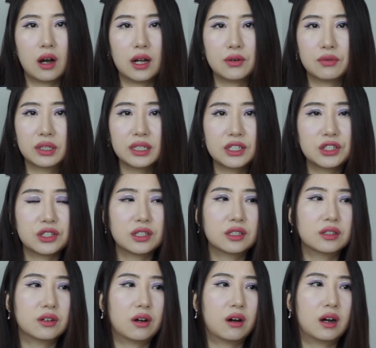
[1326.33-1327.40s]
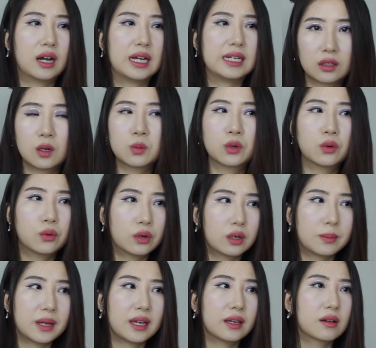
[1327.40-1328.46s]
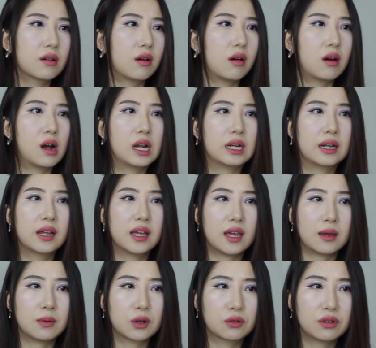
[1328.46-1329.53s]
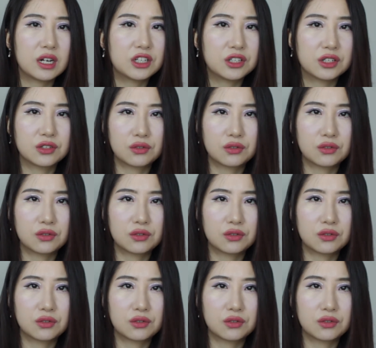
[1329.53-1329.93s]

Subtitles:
on religion, on global warming, on immigration.